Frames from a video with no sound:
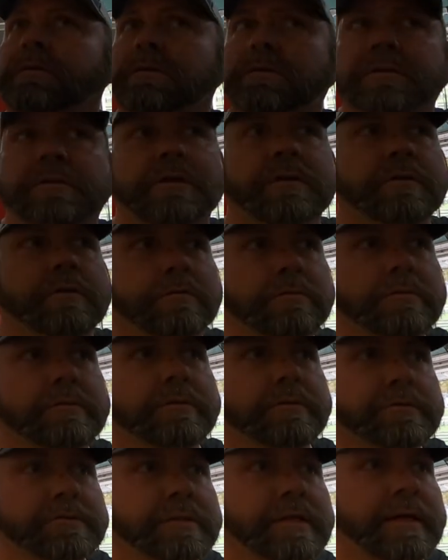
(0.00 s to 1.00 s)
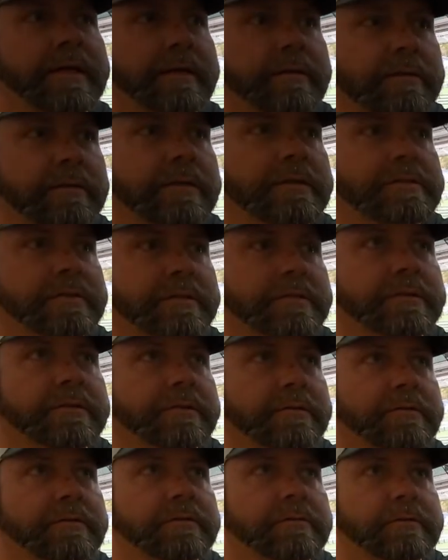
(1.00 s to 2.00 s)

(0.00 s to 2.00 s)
So there's that. That's good.